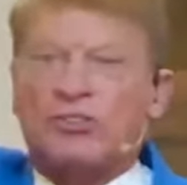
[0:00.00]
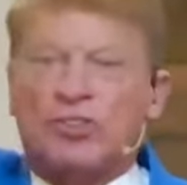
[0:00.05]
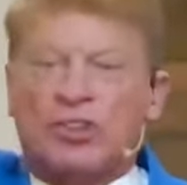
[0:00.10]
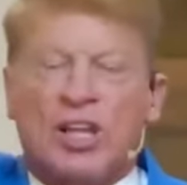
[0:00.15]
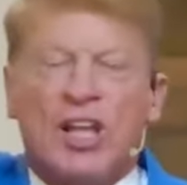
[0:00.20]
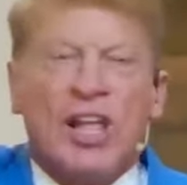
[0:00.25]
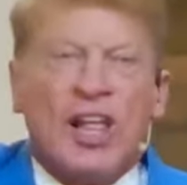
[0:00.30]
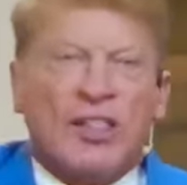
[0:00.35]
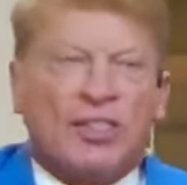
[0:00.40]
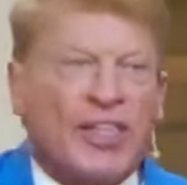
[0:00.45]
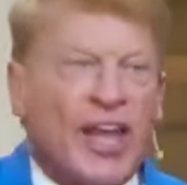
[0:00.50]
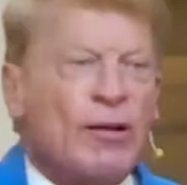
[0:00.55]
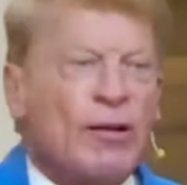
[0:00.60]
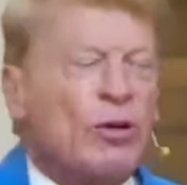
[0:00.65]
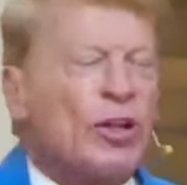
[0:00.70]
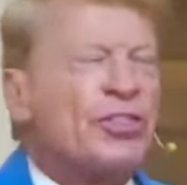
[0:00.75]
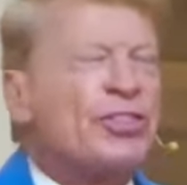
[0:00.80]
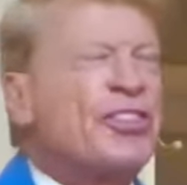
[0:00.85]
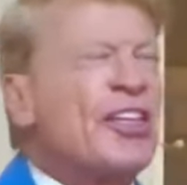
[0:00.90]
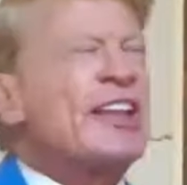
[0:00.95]
and they
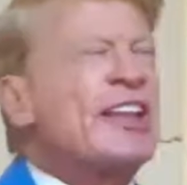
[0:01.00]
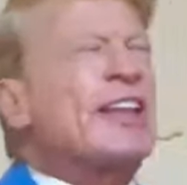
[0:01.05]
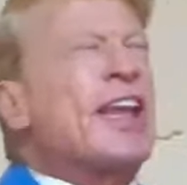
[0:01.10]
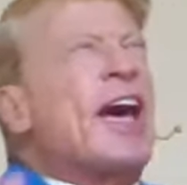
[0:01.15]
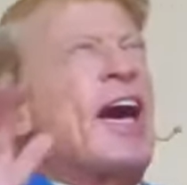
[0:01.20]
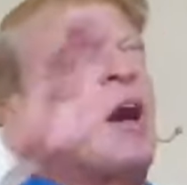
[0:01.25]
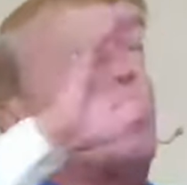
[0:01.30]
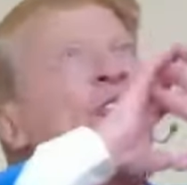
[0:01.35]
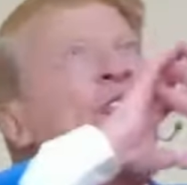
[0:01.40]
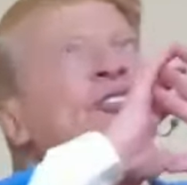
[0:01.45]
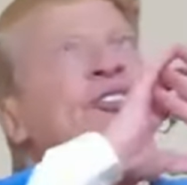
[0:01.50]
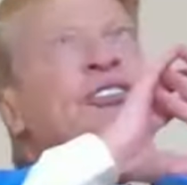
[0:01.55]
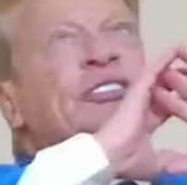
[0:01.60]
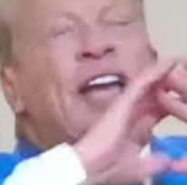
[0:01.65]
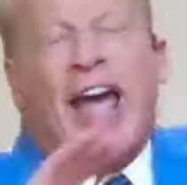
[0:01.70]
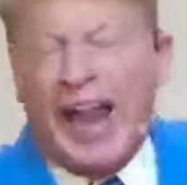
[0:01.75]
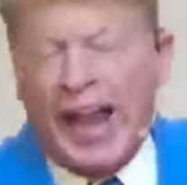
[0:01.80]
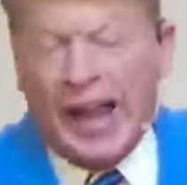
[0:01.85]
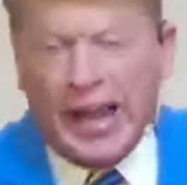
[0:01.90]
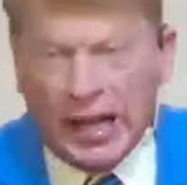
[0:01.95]
would think I was
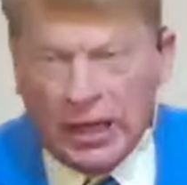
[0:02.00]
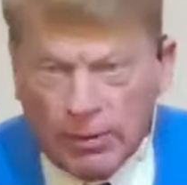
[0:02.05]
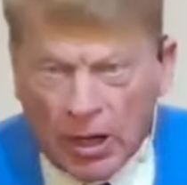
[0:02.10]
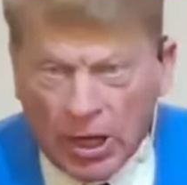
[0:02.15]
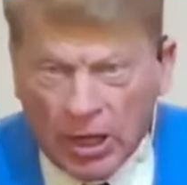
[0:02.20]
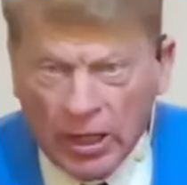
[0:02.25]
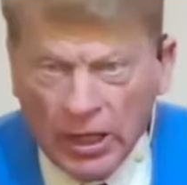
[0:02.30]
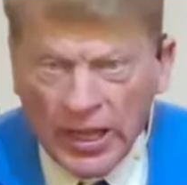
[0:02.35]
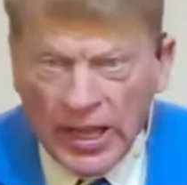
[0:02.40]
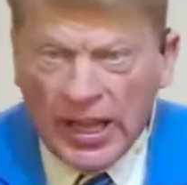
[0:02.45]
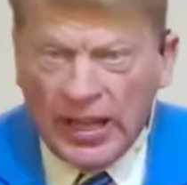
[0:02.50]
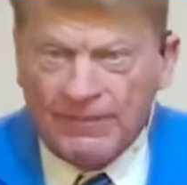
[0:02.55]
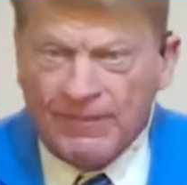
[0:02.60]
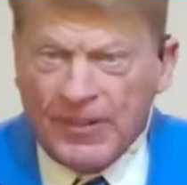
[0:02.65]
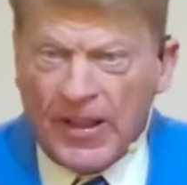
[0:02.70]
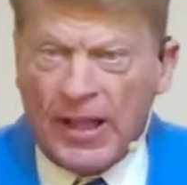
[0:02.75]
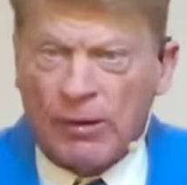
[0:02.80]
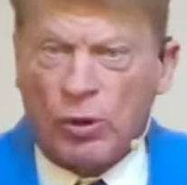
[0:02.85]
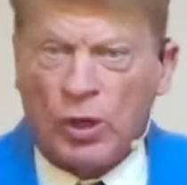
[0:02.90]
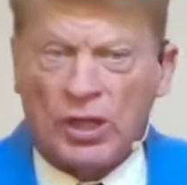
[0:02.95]
terrible
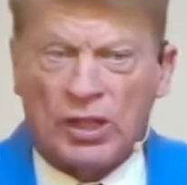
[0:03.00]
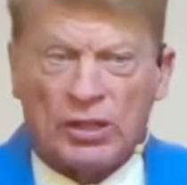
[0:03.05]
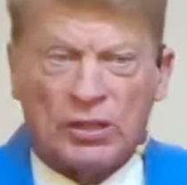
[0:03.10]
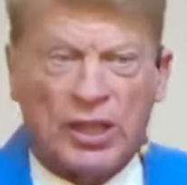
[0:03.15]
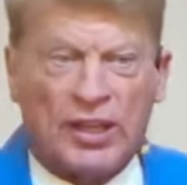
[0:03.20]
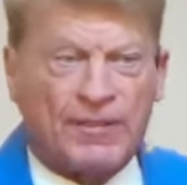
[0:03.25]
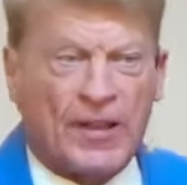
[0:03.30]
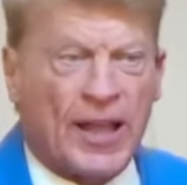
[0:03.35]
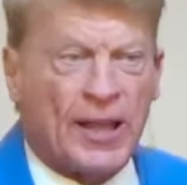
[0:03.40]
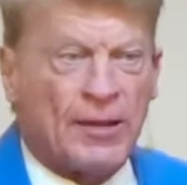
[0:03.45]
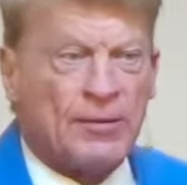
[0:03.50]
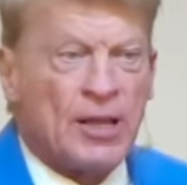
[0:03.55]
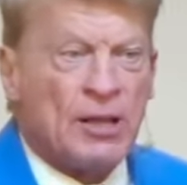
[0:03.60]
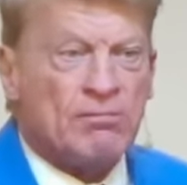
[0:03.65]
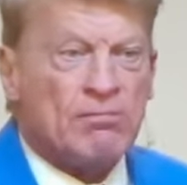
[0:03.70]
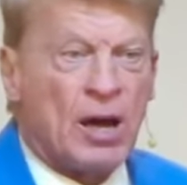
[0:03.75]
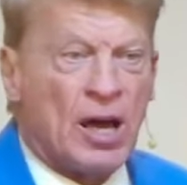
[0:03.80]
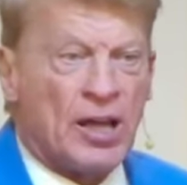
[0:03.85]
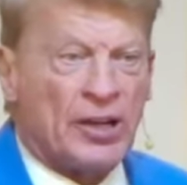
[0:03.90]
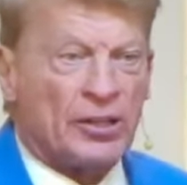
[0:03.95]
if I
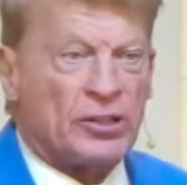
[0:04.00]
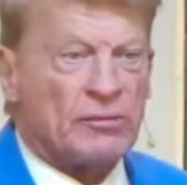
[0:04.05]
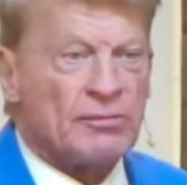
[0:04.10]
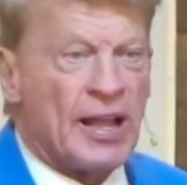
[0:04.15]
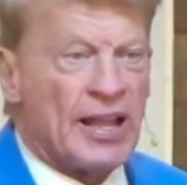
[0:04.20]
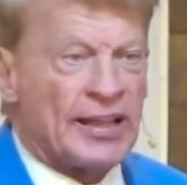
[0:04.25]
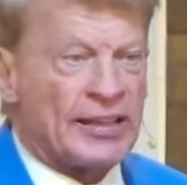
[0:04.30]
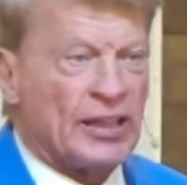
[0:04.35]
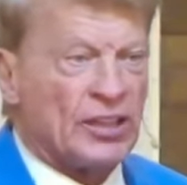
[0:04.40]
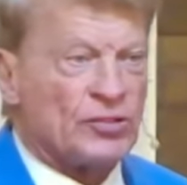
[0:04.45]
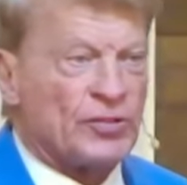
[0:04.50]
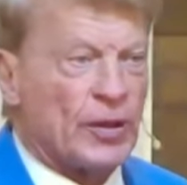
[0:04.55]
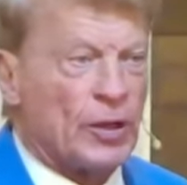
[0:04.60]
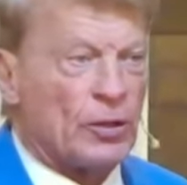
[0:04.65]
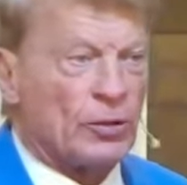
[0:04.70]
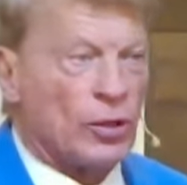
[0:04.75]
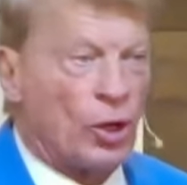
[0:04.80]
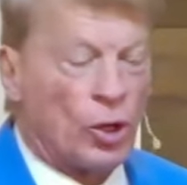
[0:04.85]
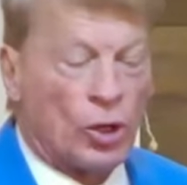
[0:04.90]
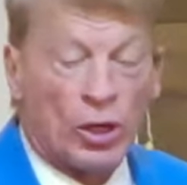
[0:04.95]
monitored my kids'
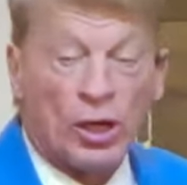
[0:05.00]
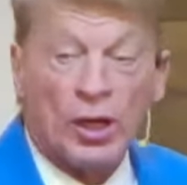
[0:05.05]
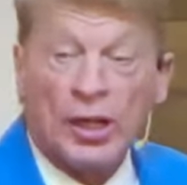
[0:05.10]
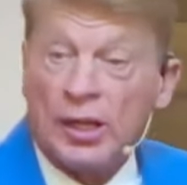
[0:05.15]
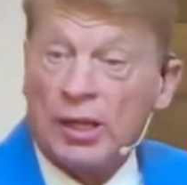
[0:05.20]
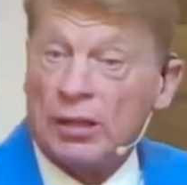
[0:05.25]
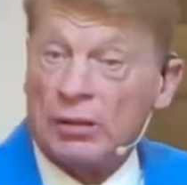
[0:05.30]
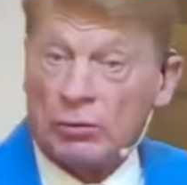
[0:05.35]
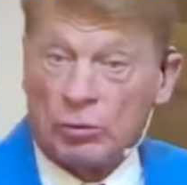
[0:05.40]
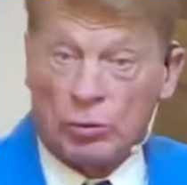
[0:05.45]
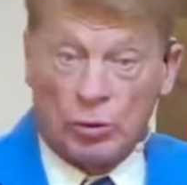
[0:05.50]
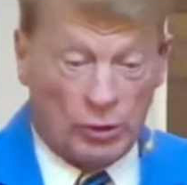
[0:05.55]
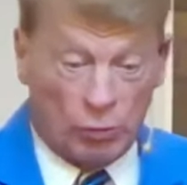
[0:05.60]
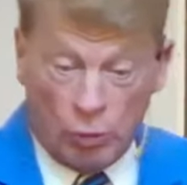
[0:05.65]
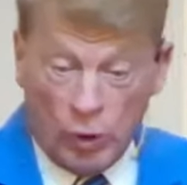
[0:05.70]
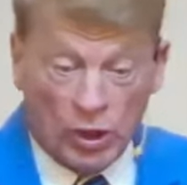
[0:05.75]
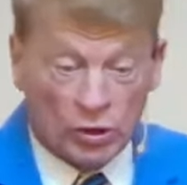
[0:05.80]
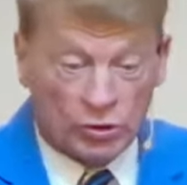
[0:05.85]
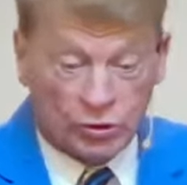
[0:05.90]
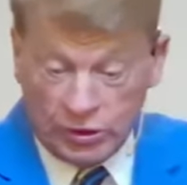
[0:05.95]
phone, or
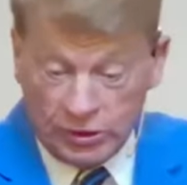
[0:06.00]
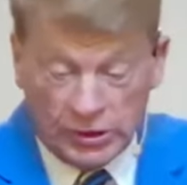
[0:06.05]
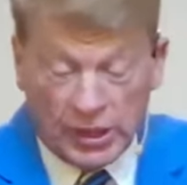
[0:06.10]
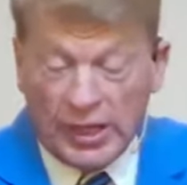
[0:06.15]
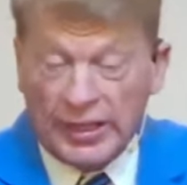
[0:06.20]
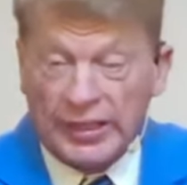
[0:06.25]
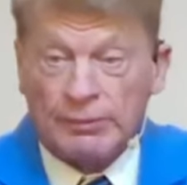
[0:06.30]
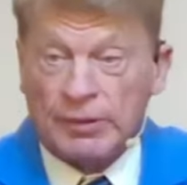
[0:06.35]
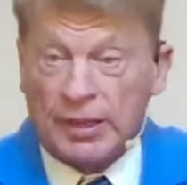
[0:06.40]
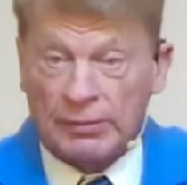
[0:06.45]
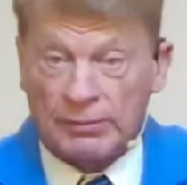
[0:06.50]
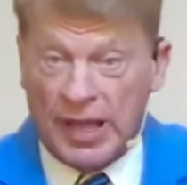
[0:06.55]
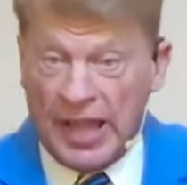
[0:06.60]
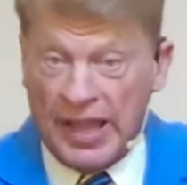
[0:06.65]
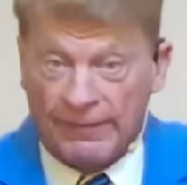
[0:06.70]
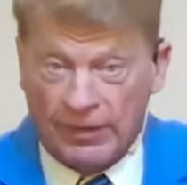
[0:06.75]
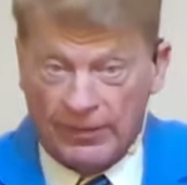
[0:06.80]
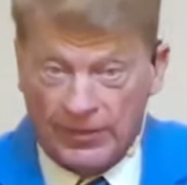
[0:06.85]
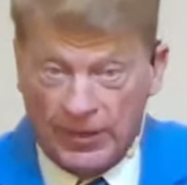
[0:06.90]
worse, not even let them have